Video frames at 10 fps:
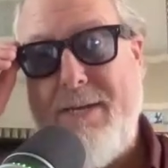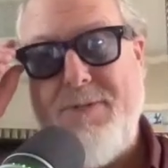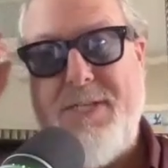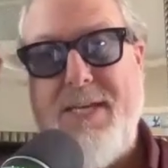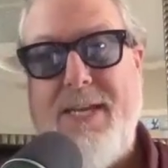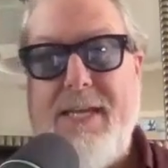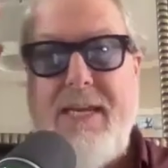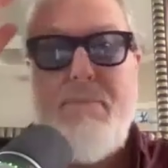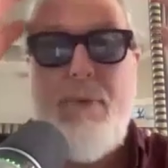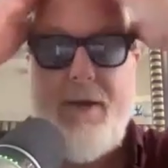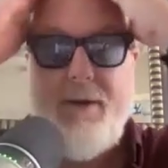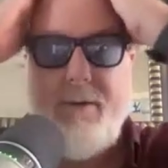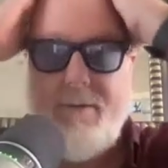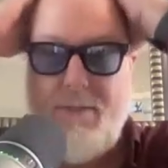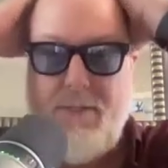it was getting any
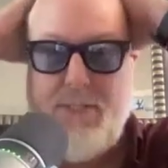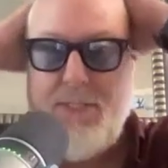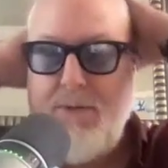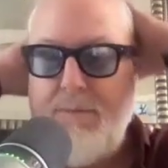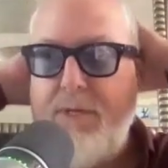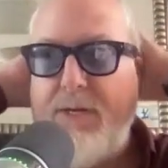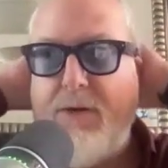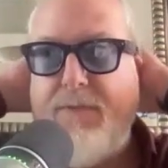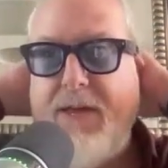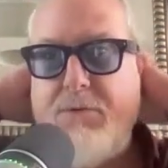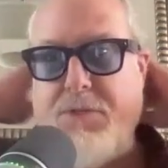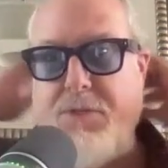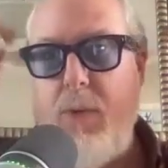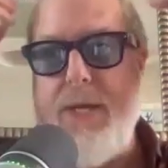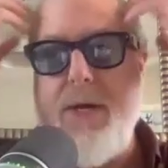better. Mm-hmm. And so, you know, that was a
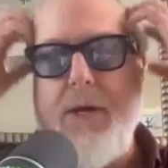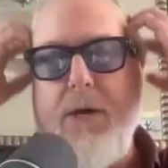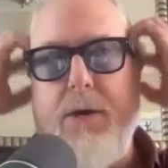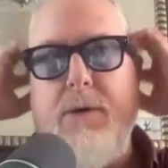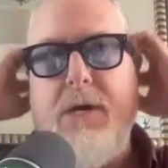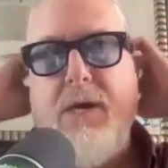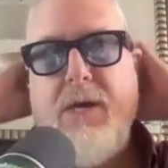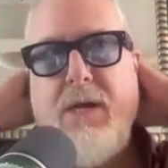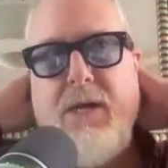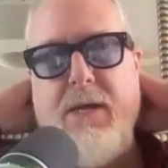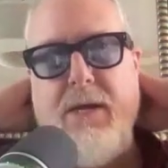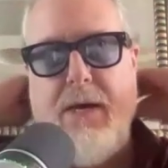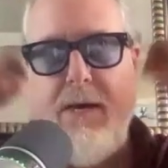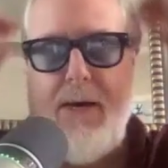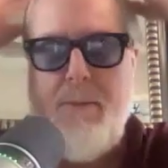week ago.
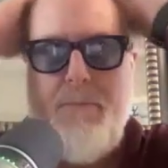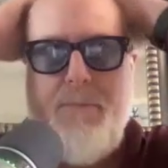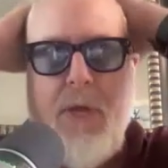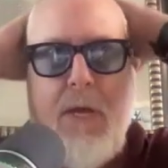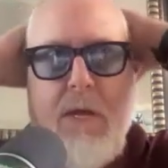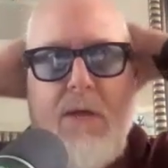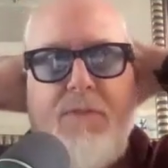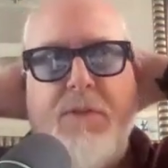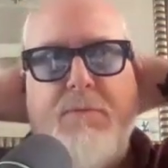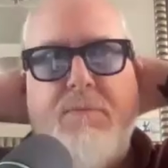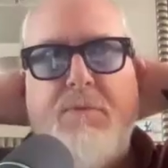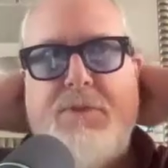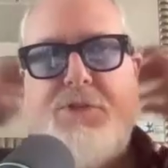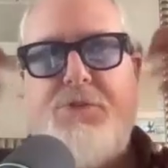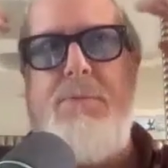The
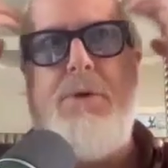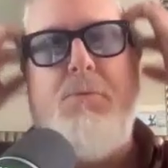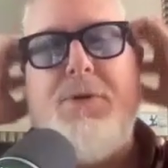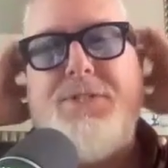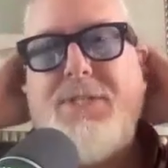distributor